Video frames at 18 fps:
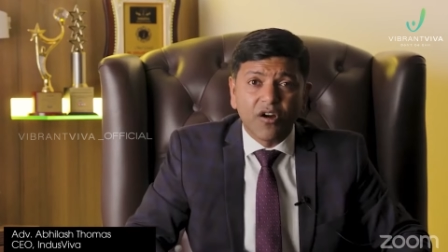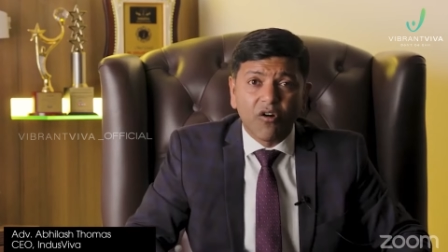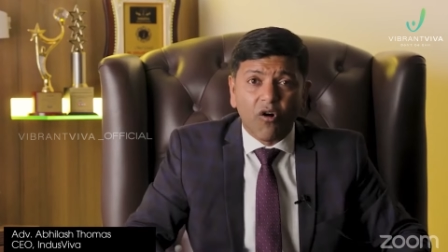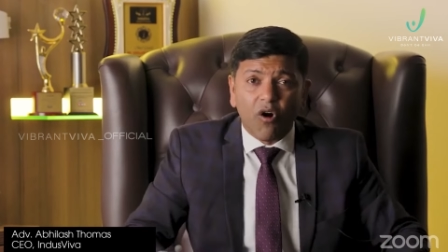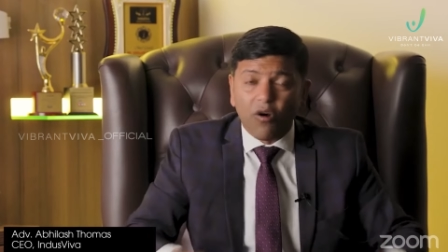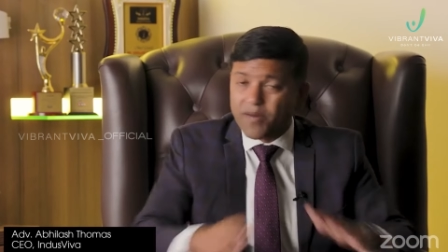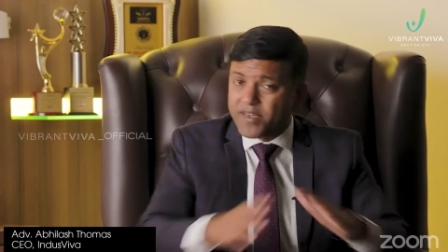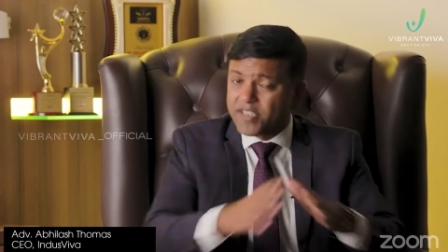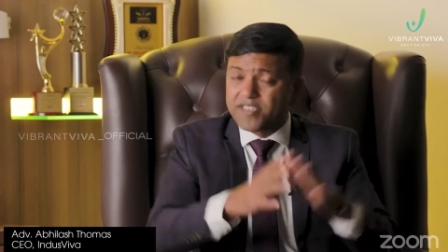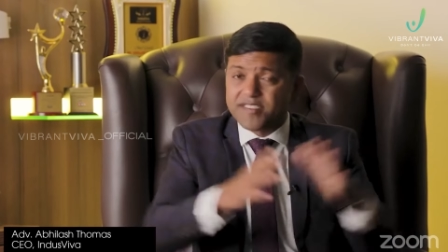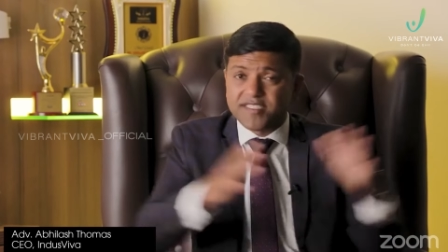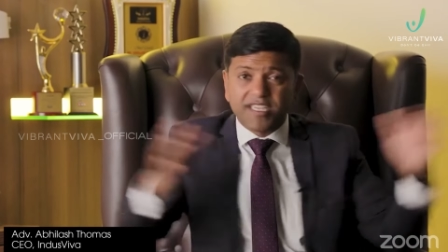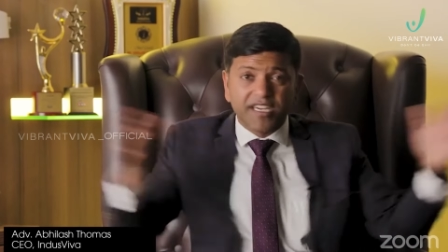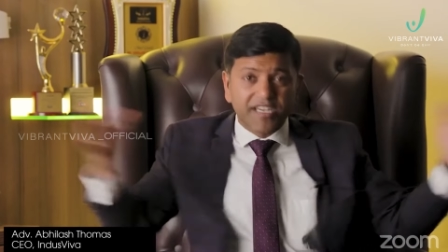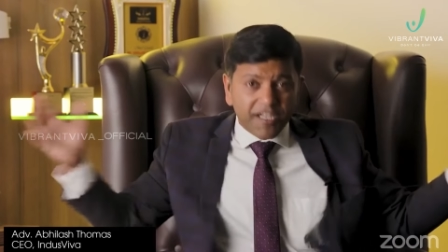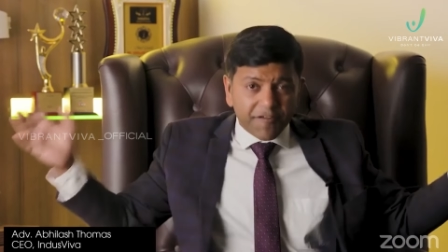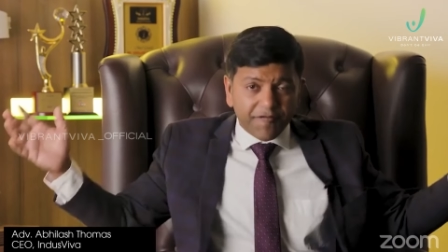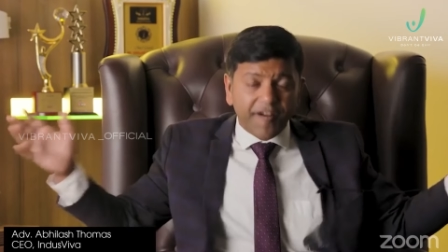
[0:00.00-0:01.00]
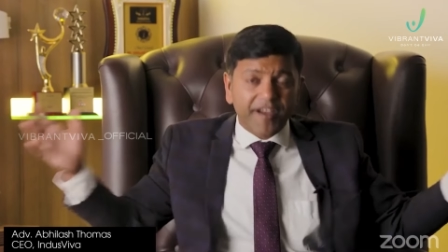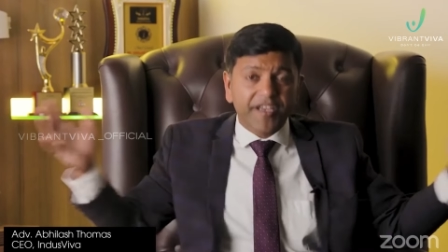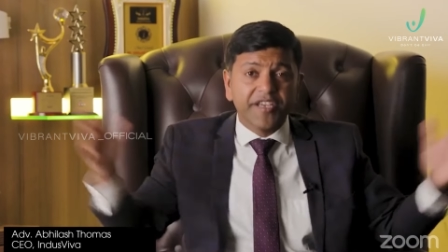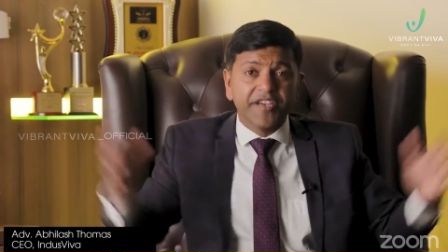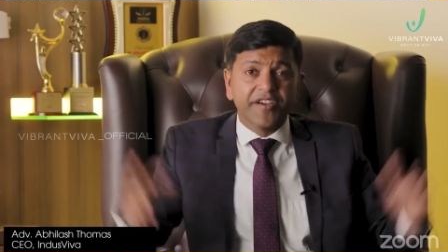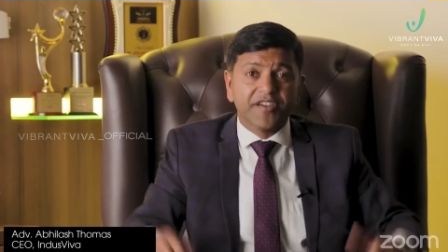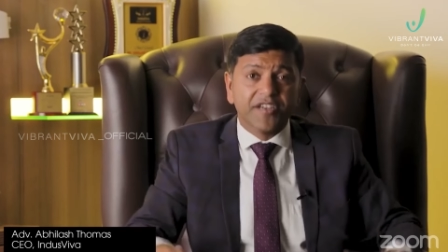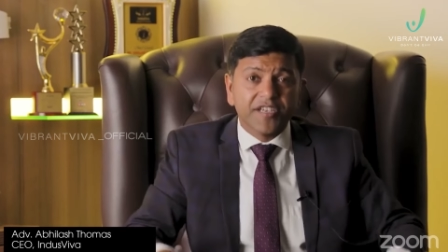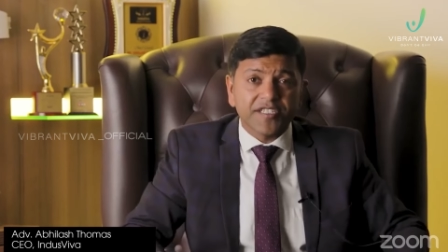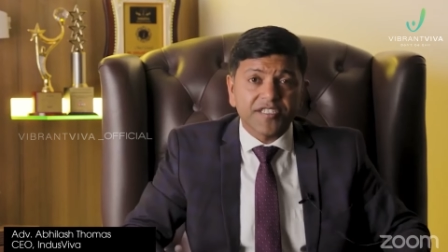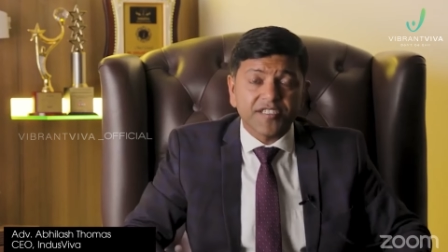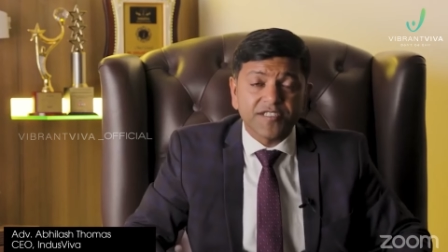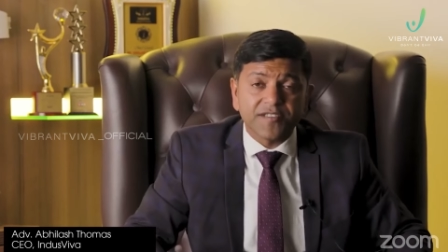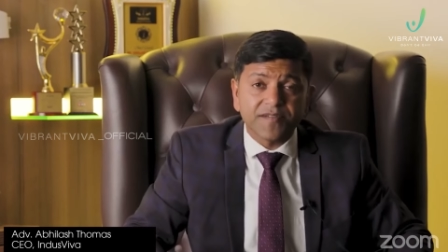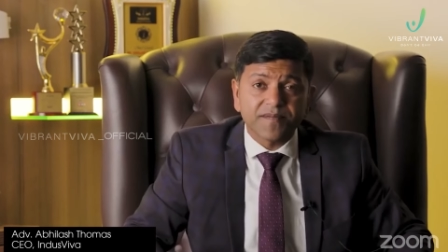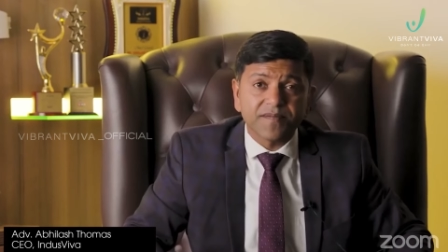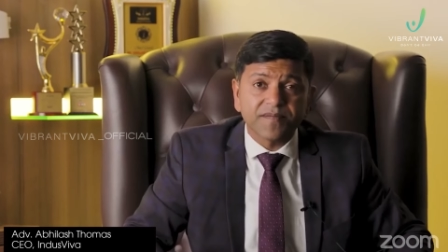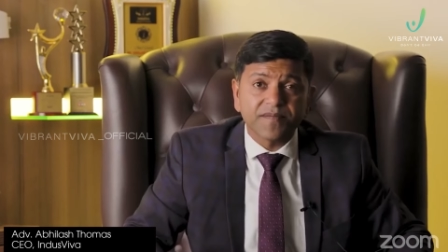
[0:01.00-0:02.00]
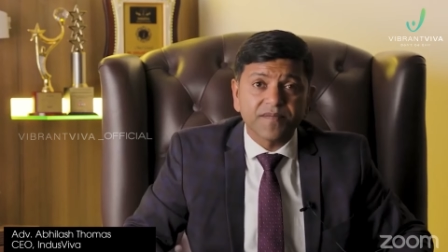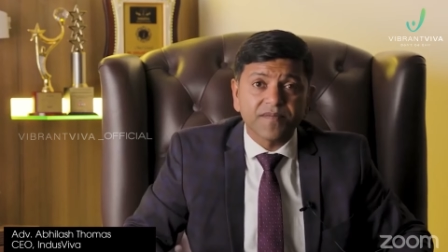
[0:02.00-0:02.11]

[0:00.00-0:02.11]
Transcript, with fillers: over this 35 years.